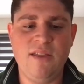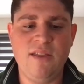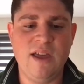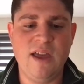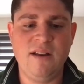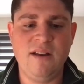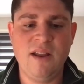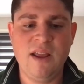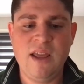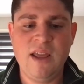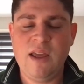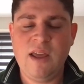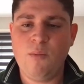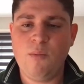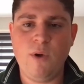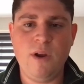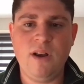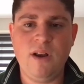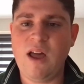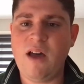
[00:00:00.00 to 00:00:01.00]
Then
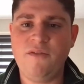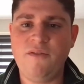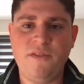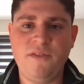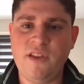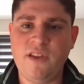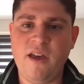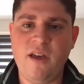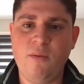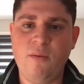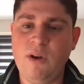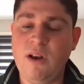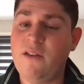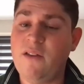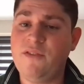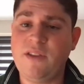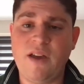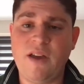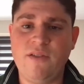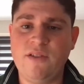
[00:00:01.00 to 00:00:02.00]
we'd love to we'd
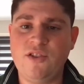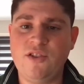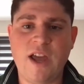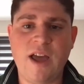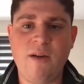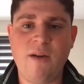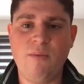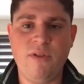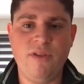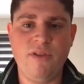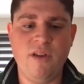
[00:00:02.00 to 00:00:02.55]
love to have a chat with